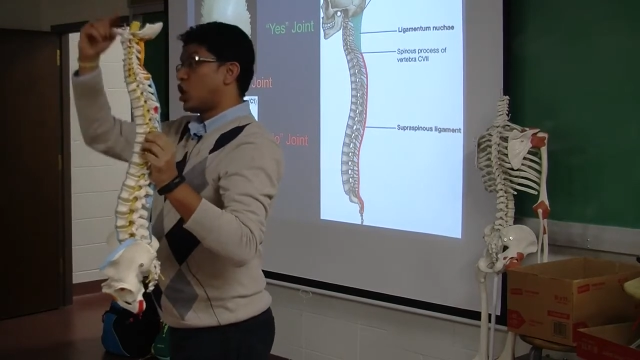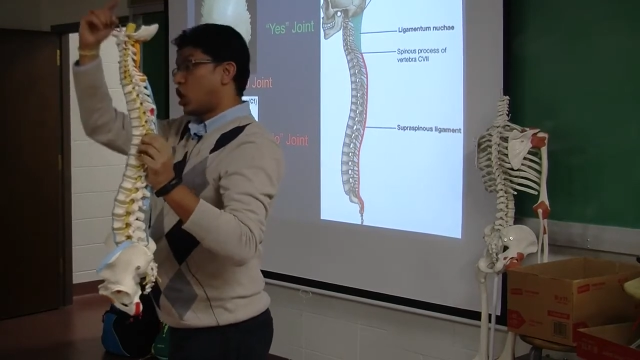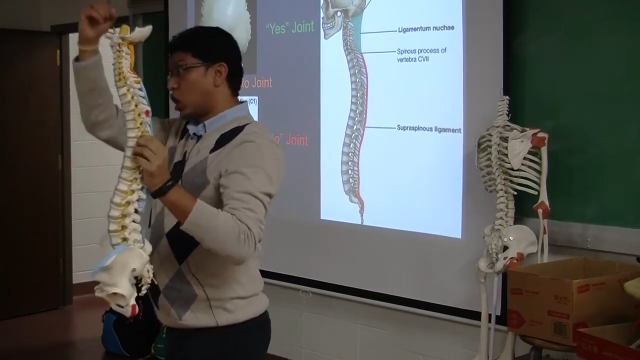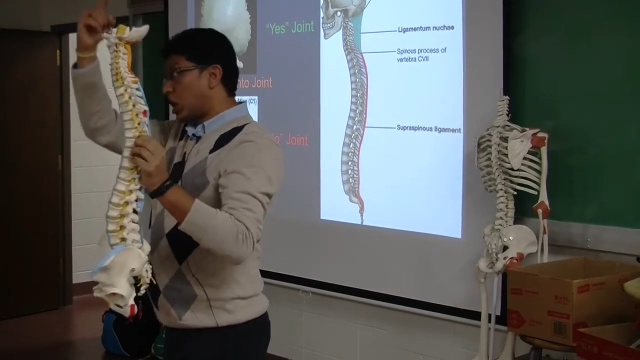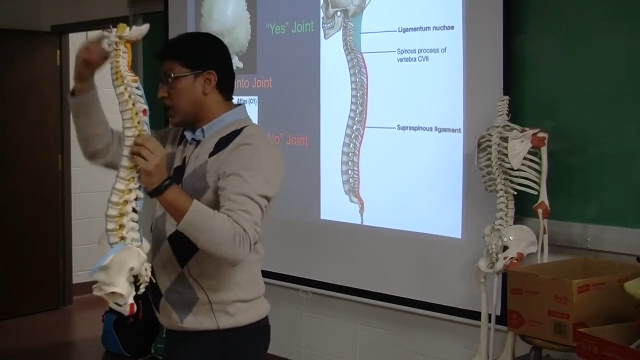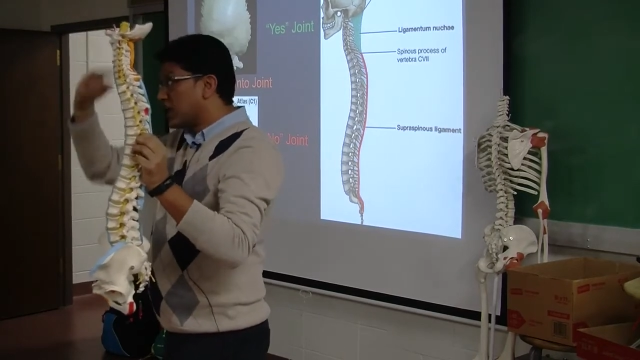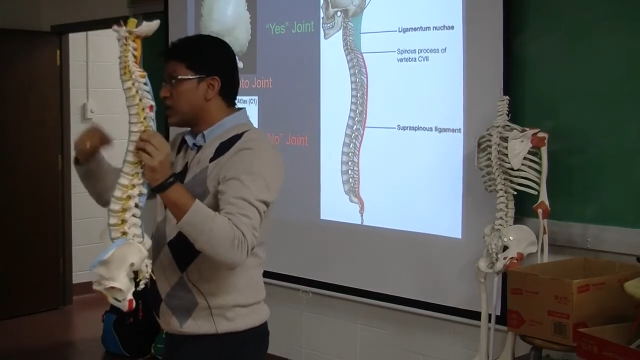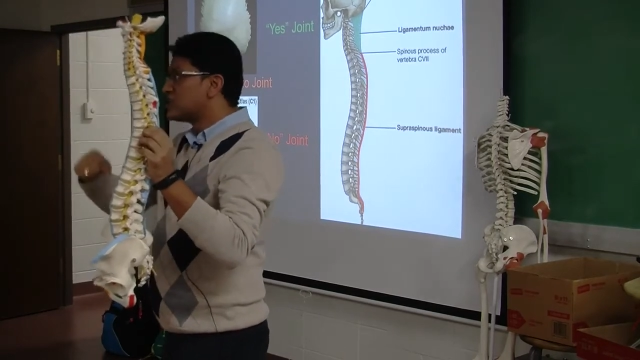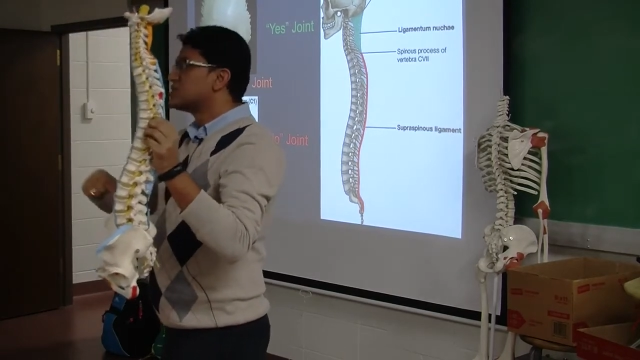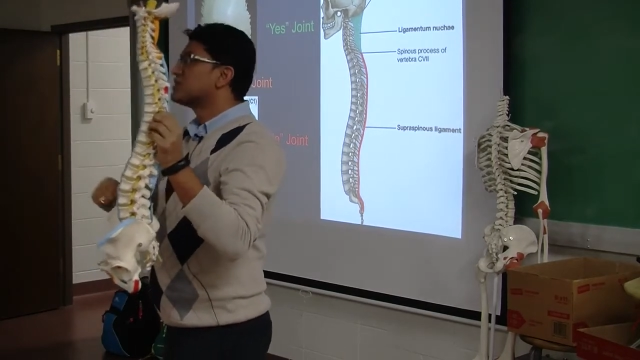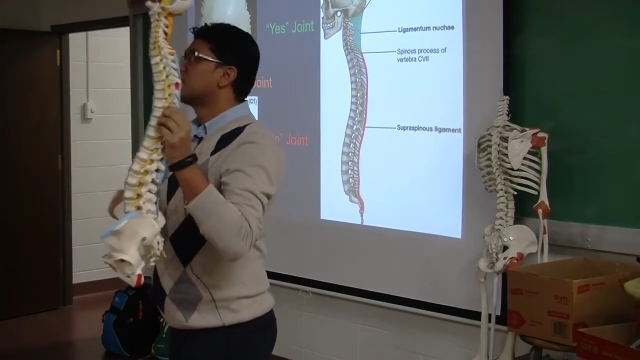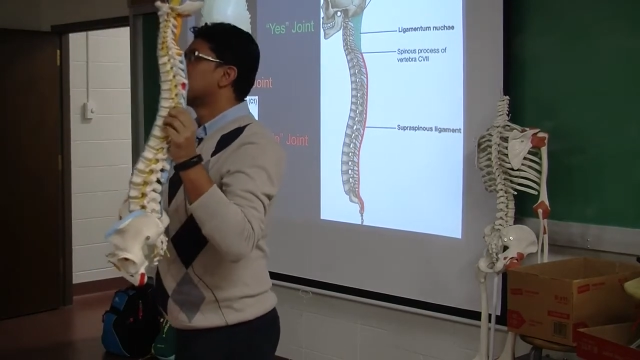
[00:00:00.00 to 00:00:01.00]

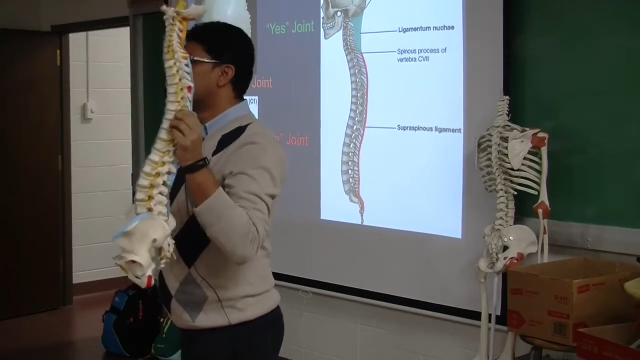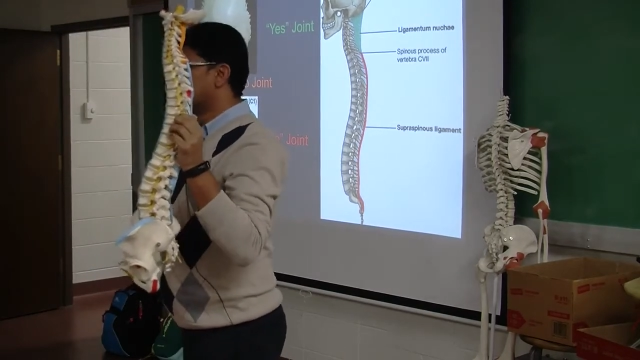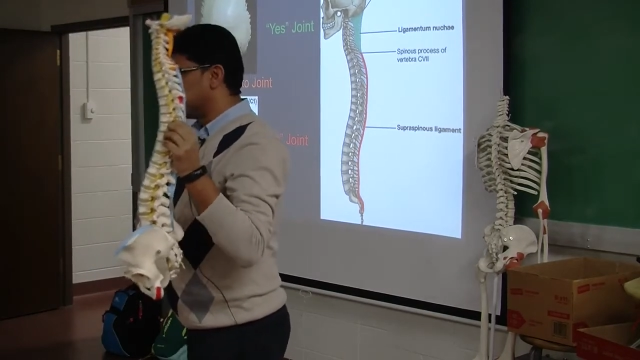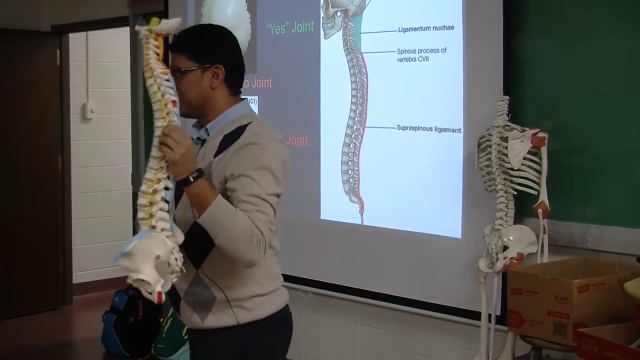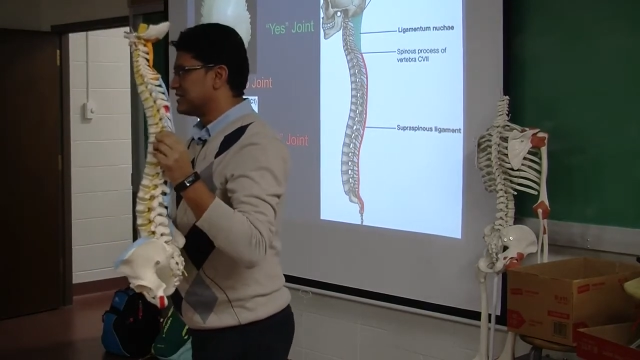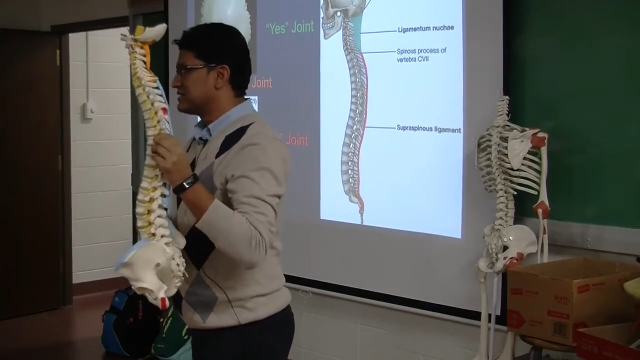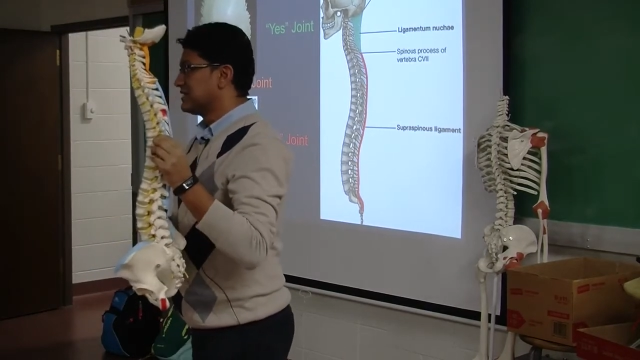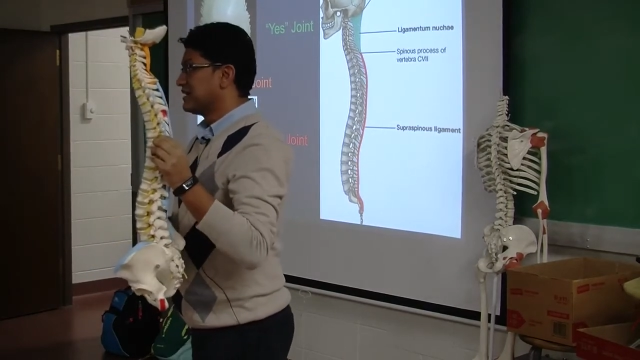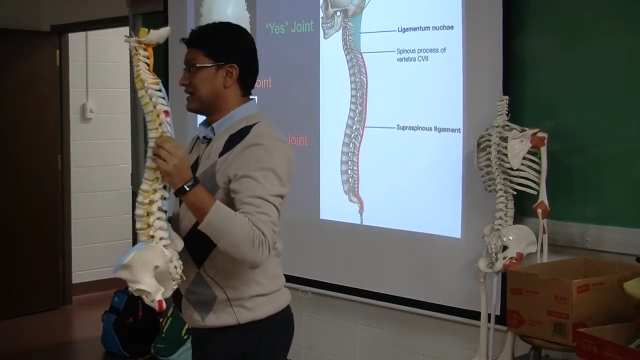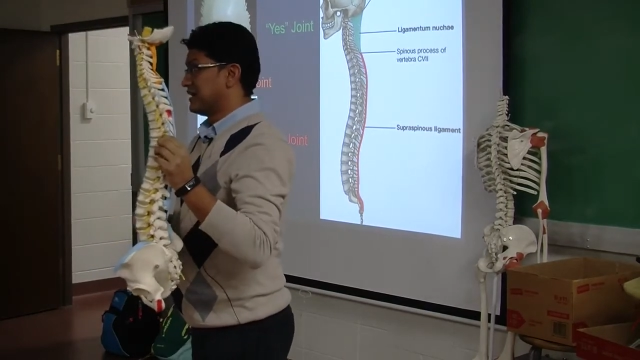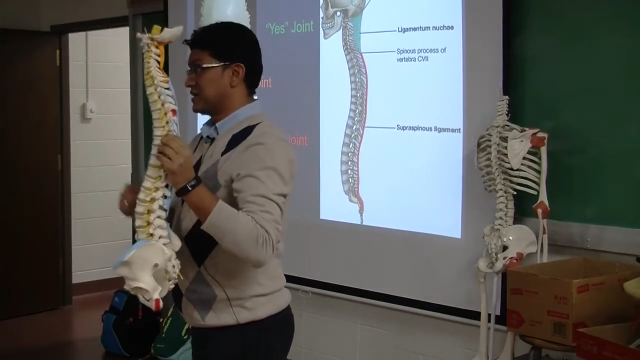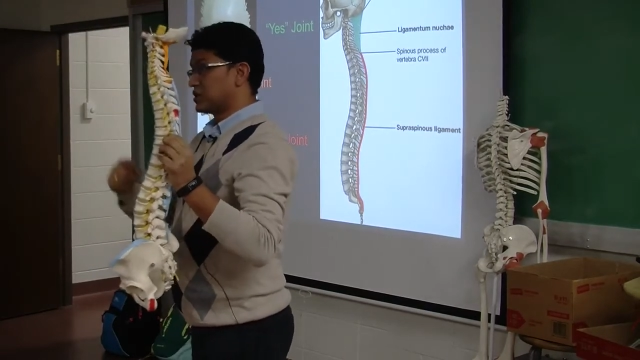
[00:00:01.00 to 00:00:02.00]
longitudinal ligament.
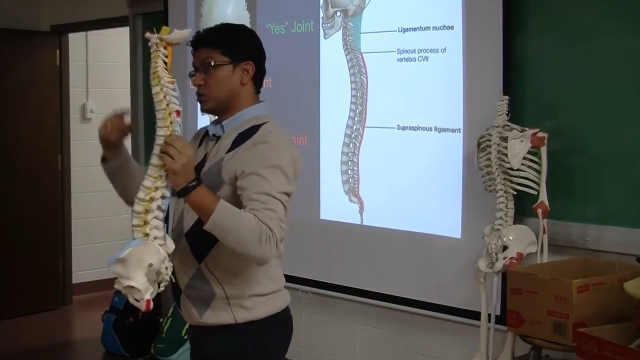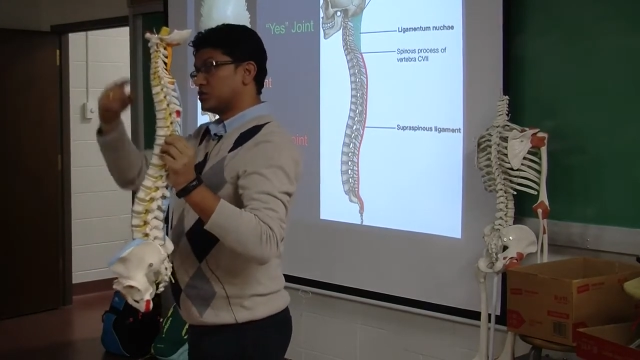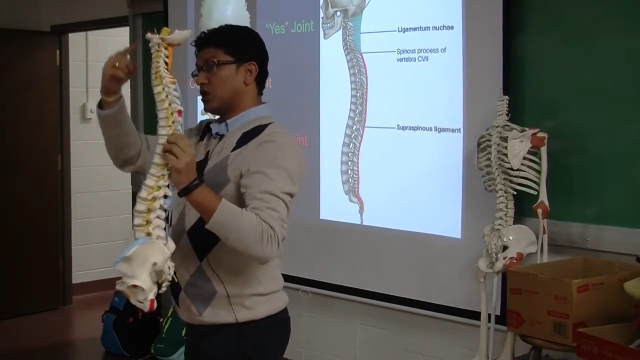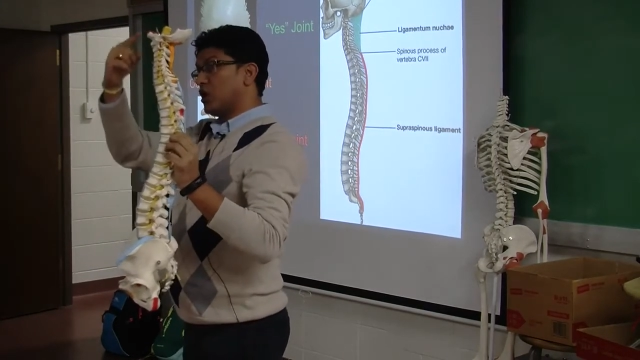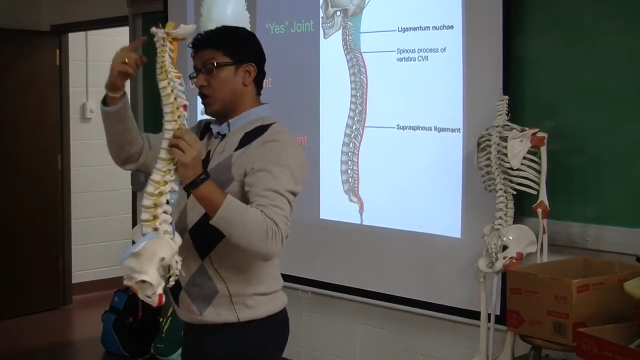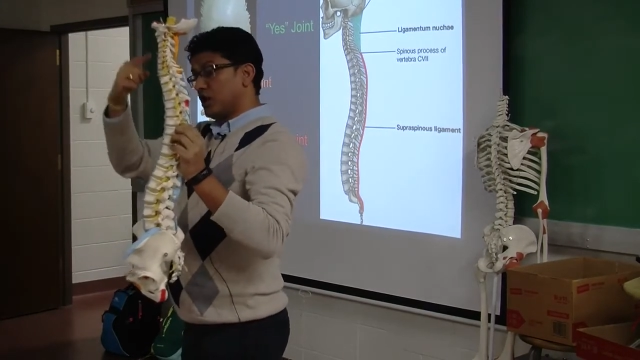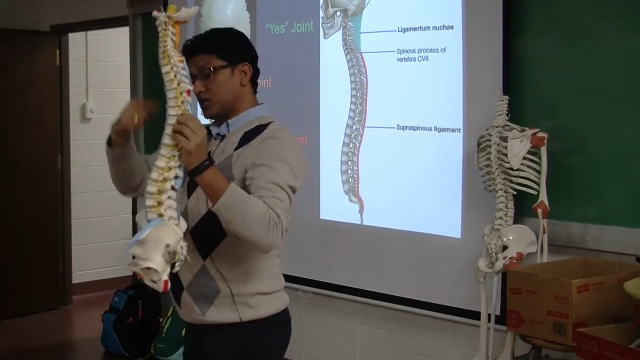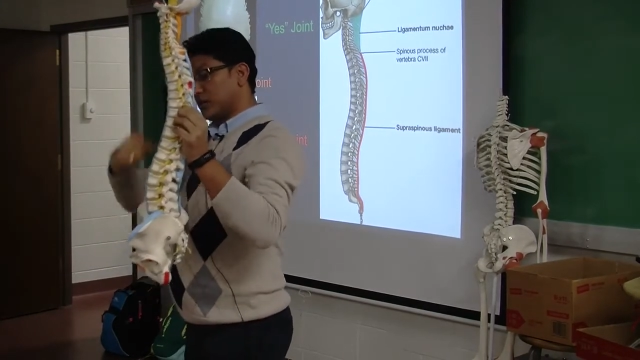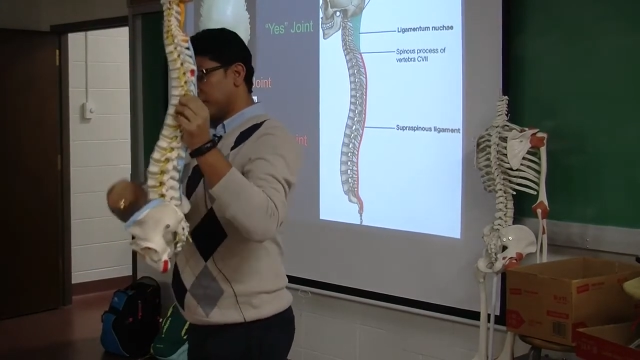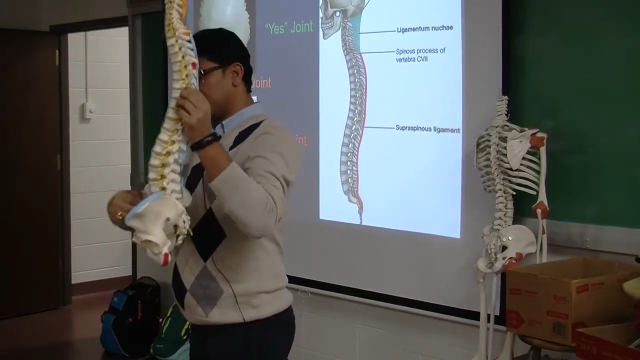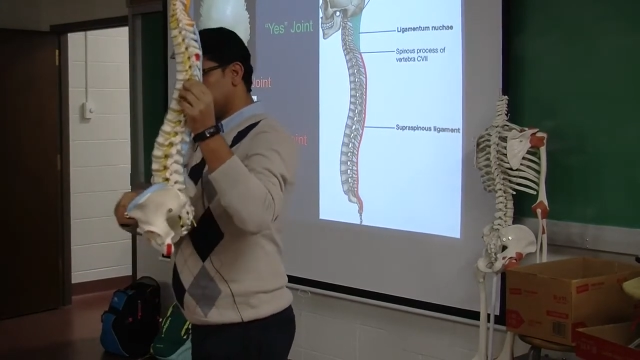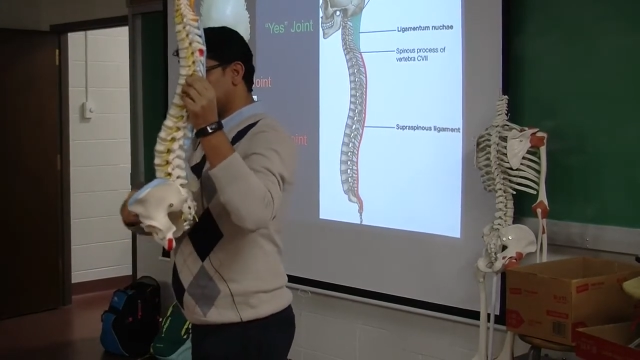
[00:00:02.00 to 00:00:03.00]
It goes all the
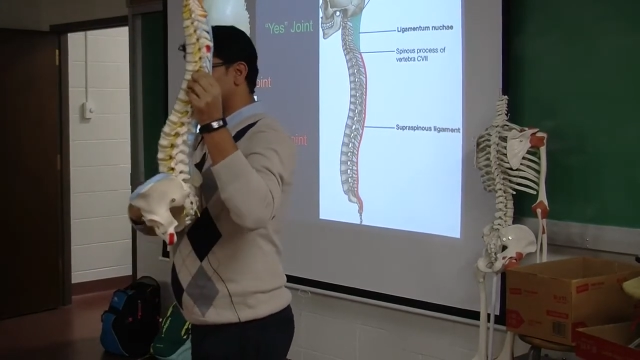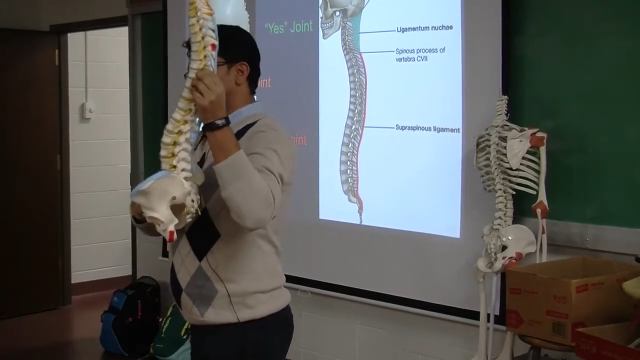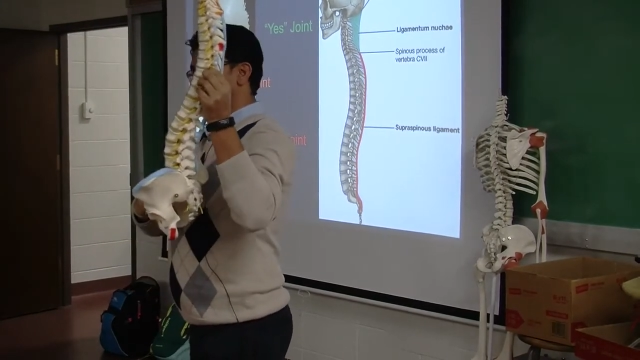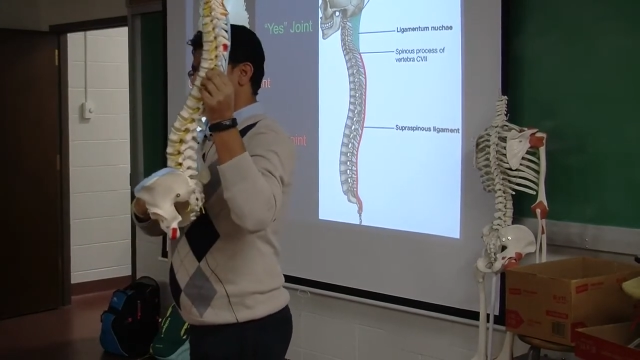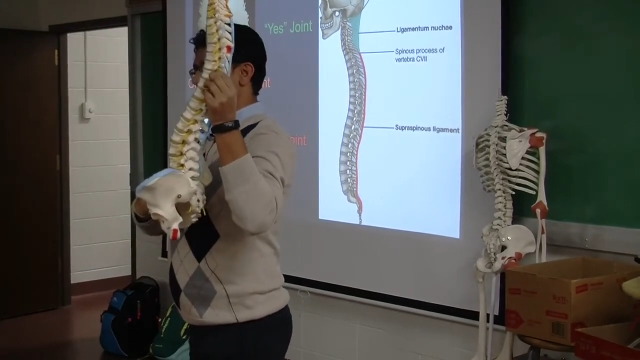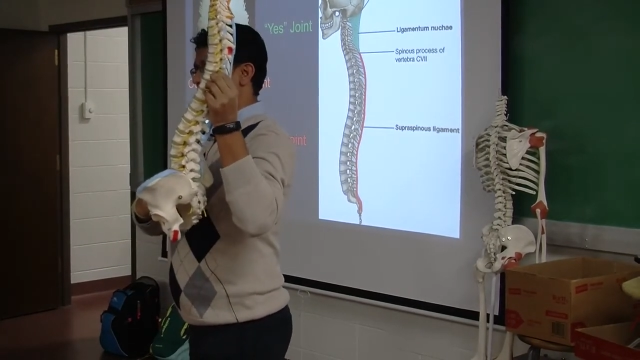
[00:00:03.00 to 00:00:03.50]
way to the sacrum.